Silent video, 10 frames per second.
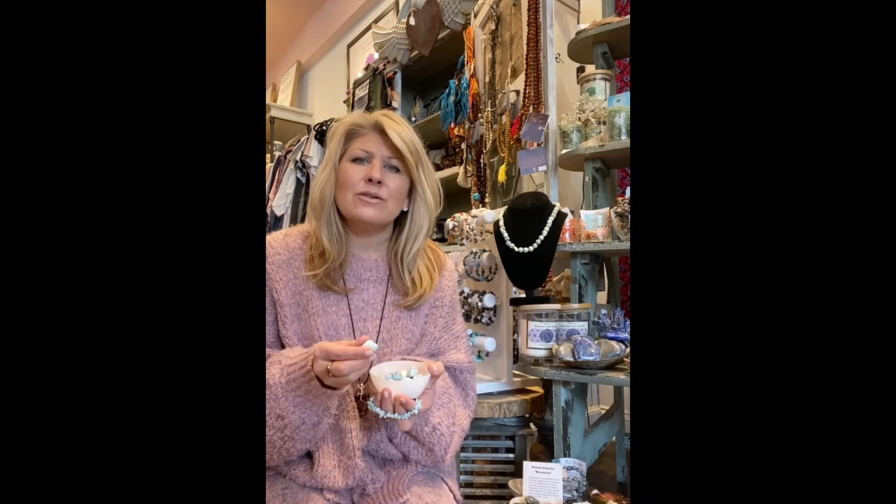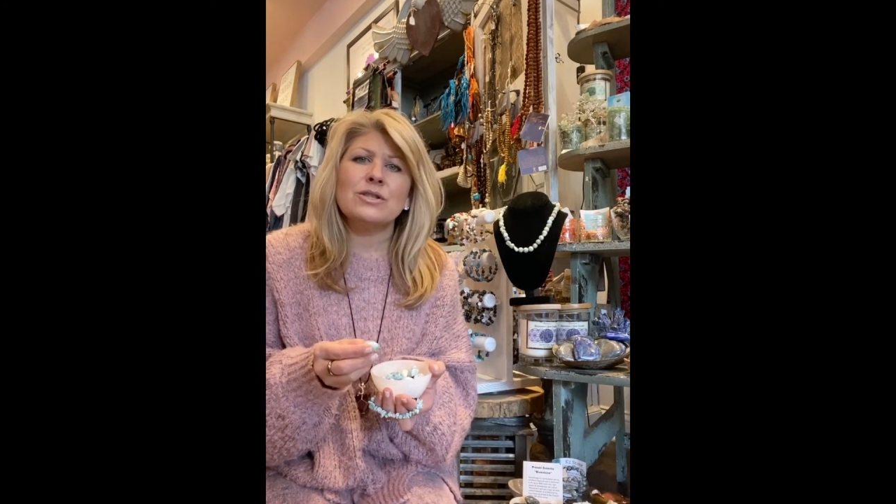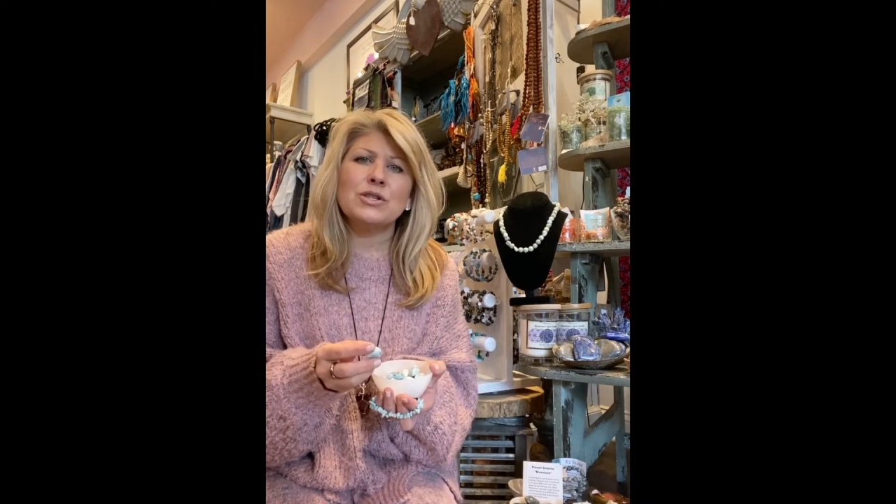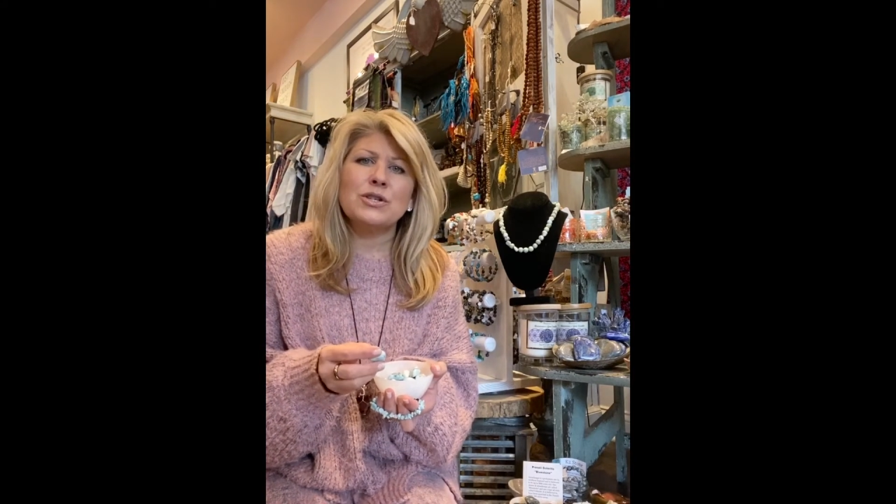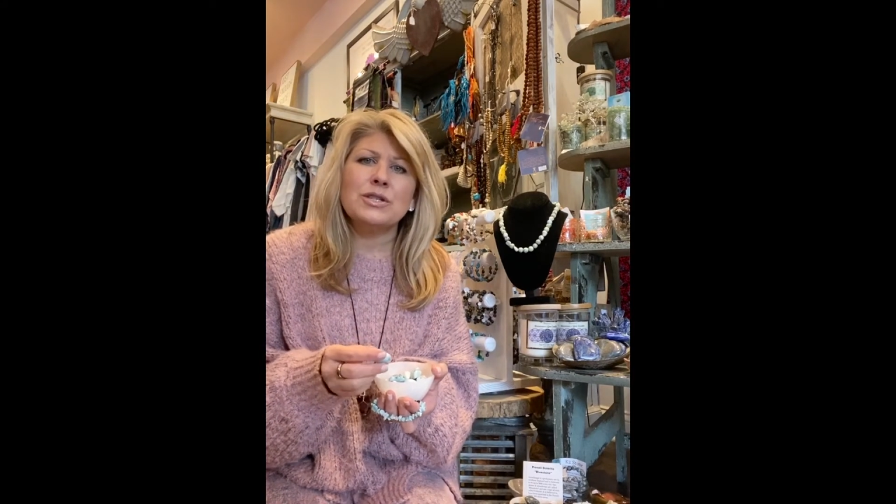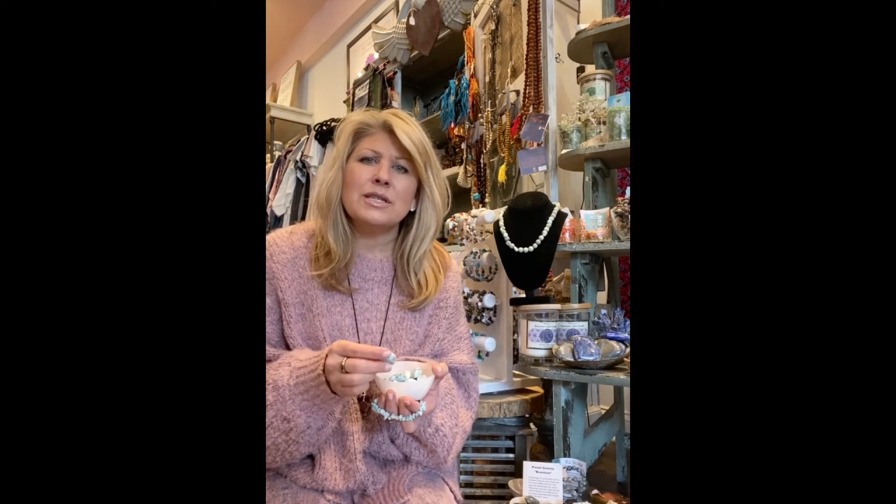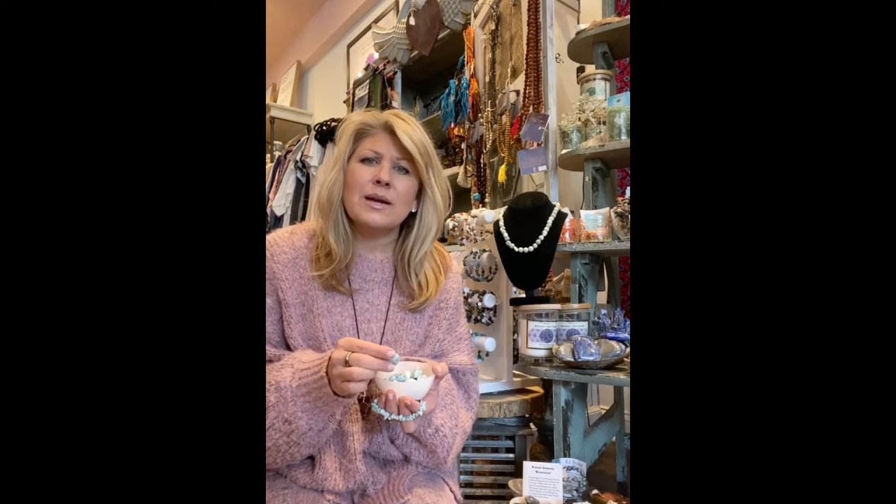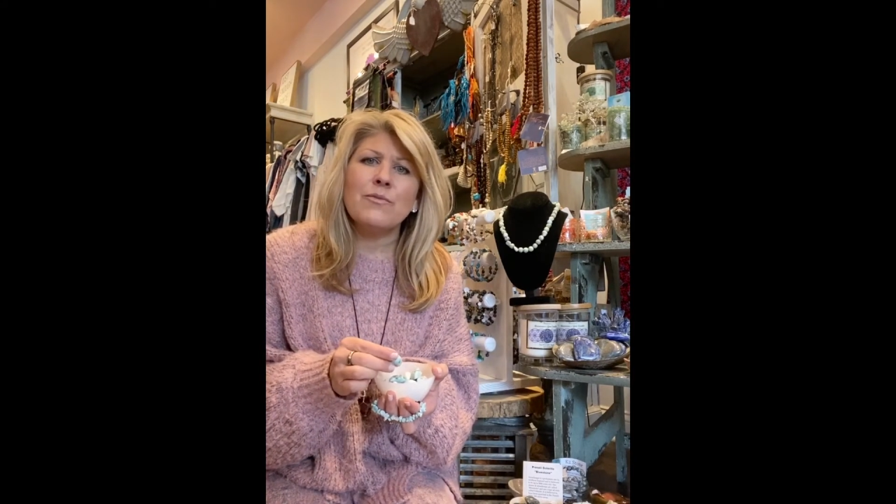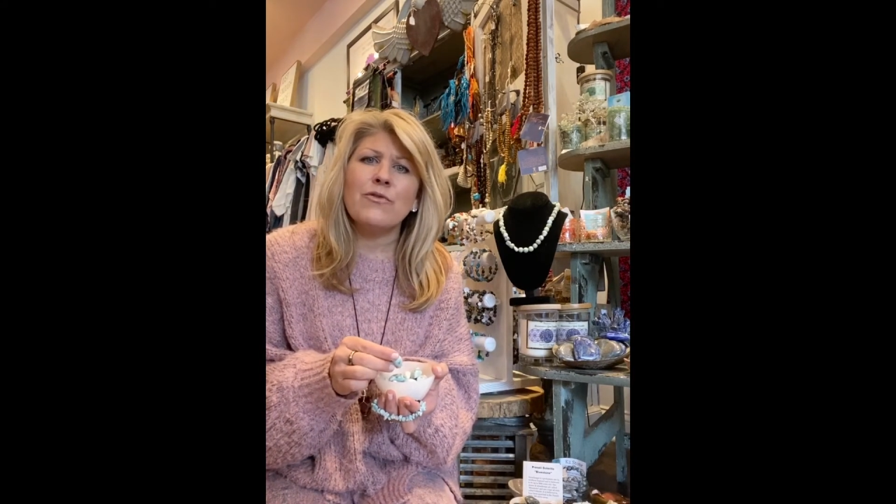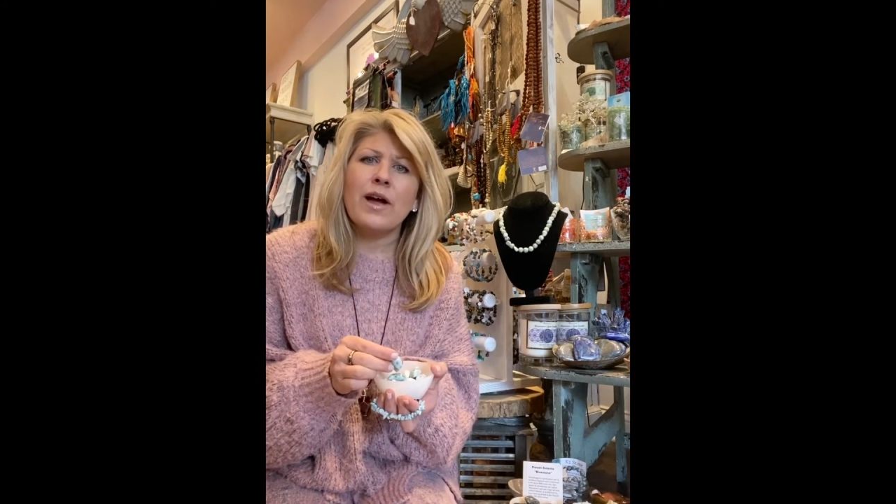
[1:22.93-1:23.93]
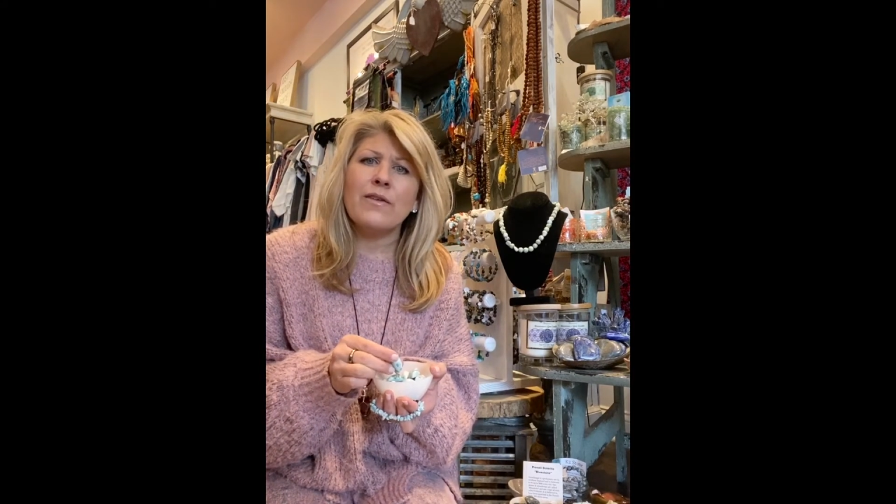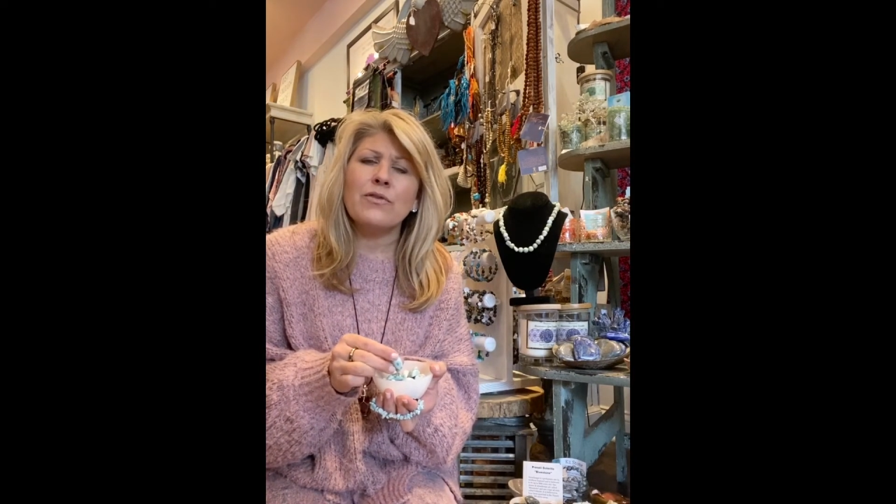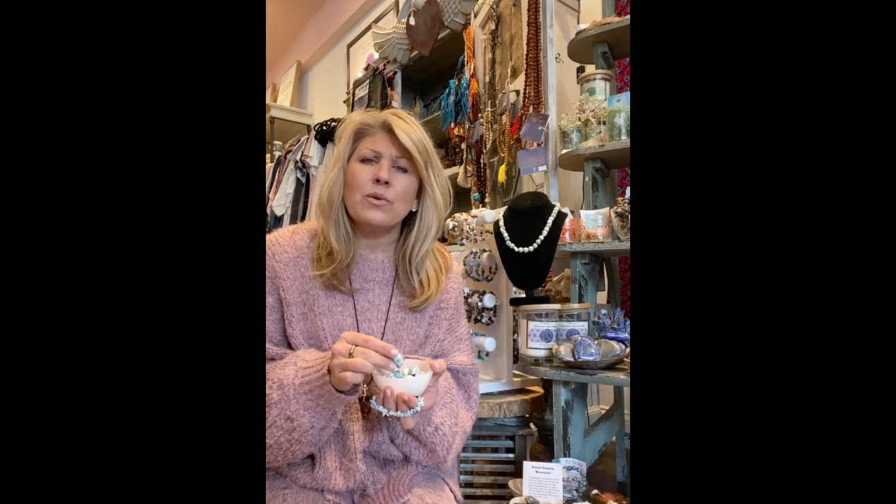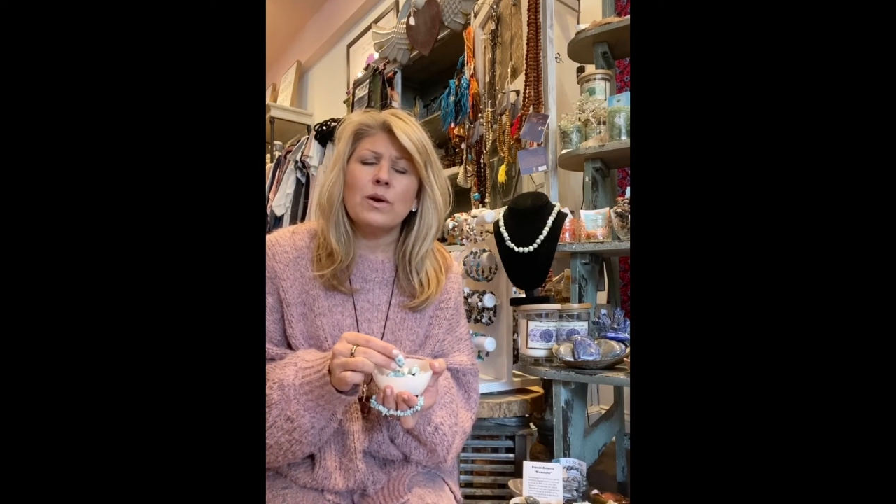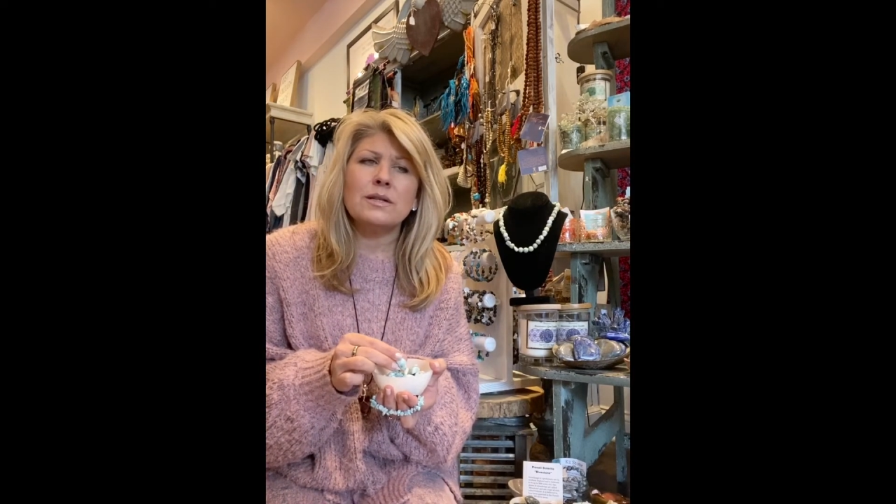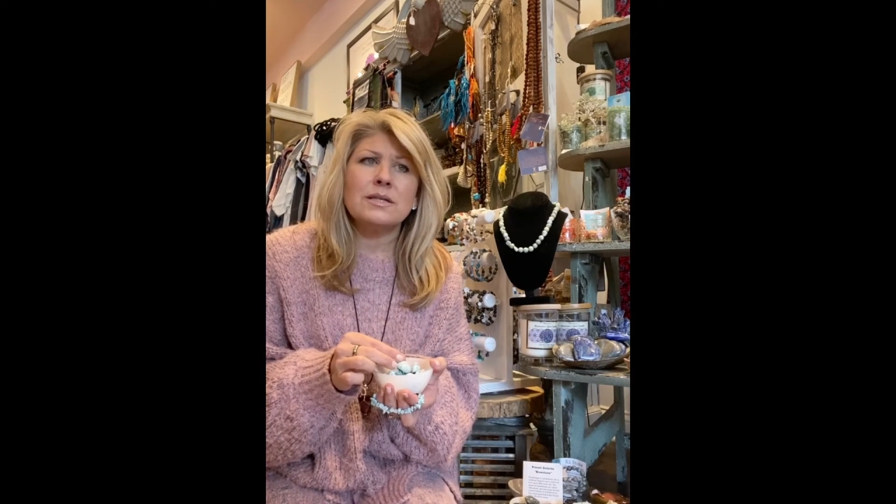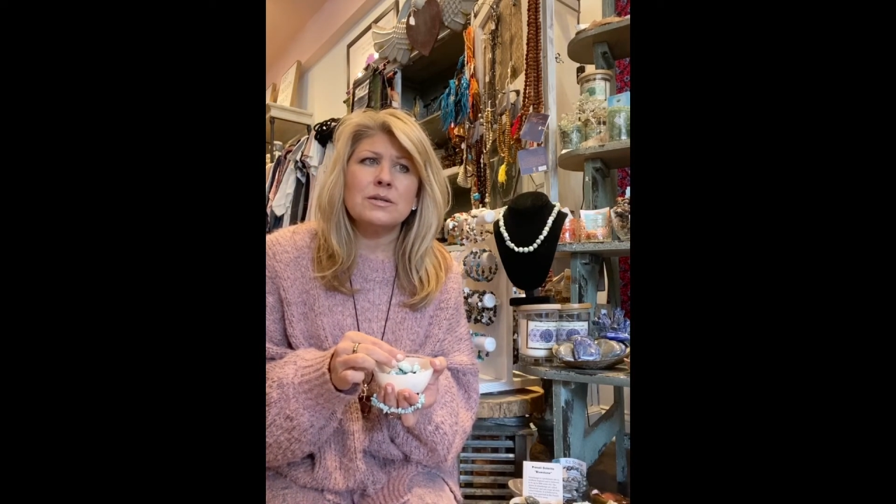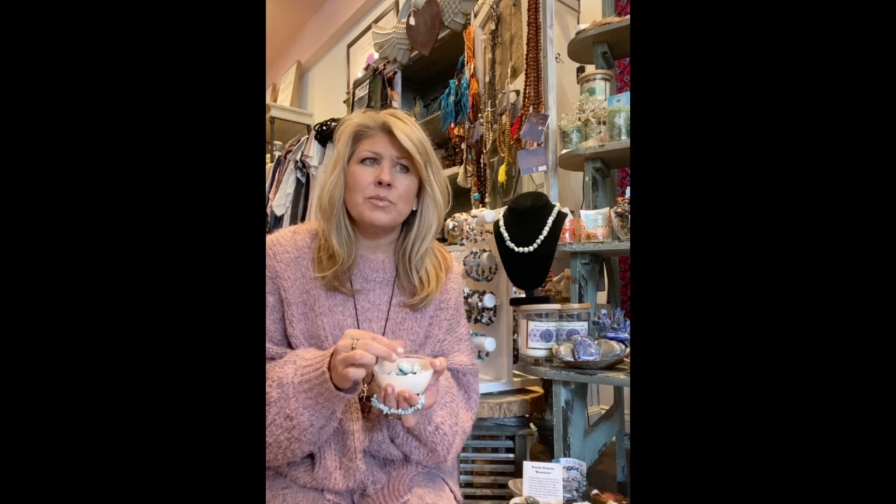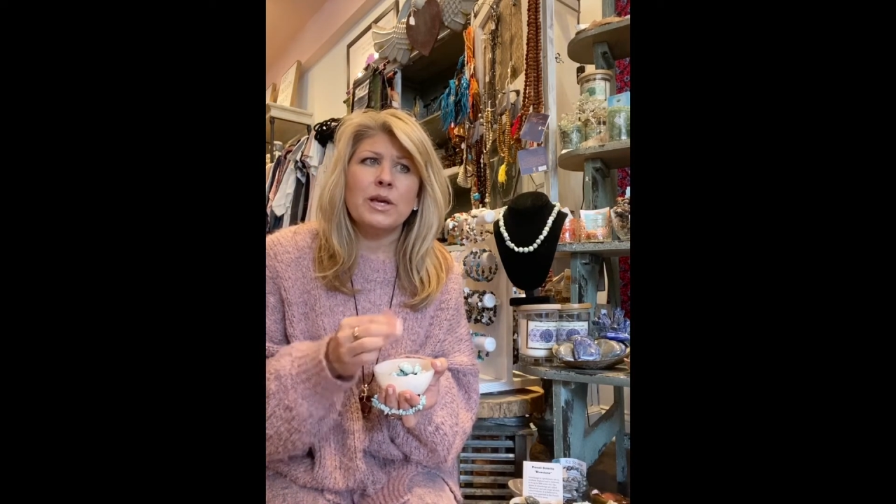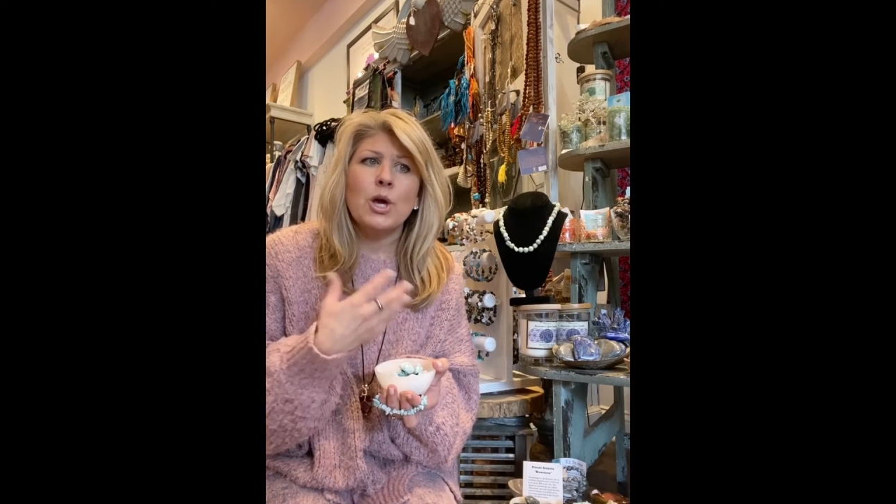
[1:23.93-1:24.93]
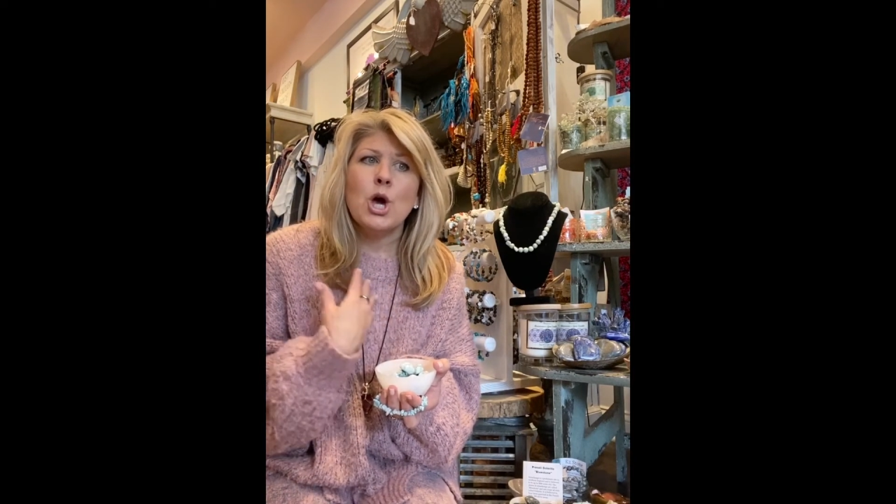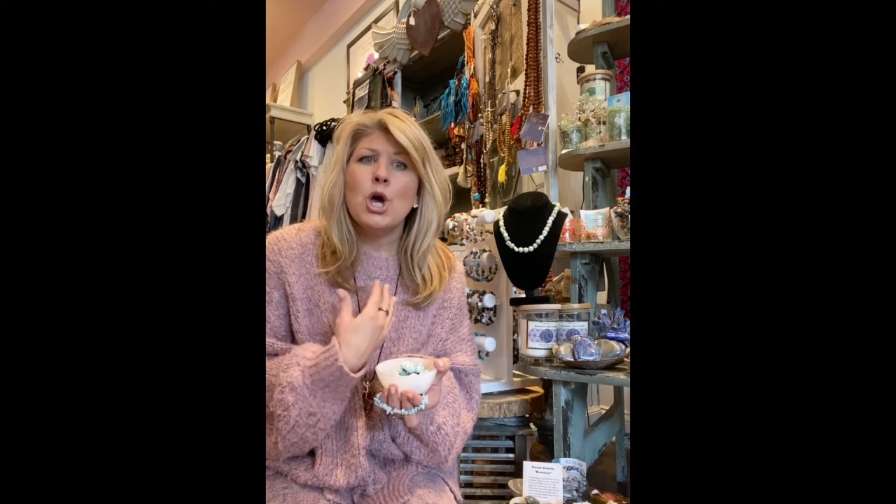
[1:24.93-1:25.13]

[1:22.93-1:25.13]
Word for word: it's a good time for everyone to be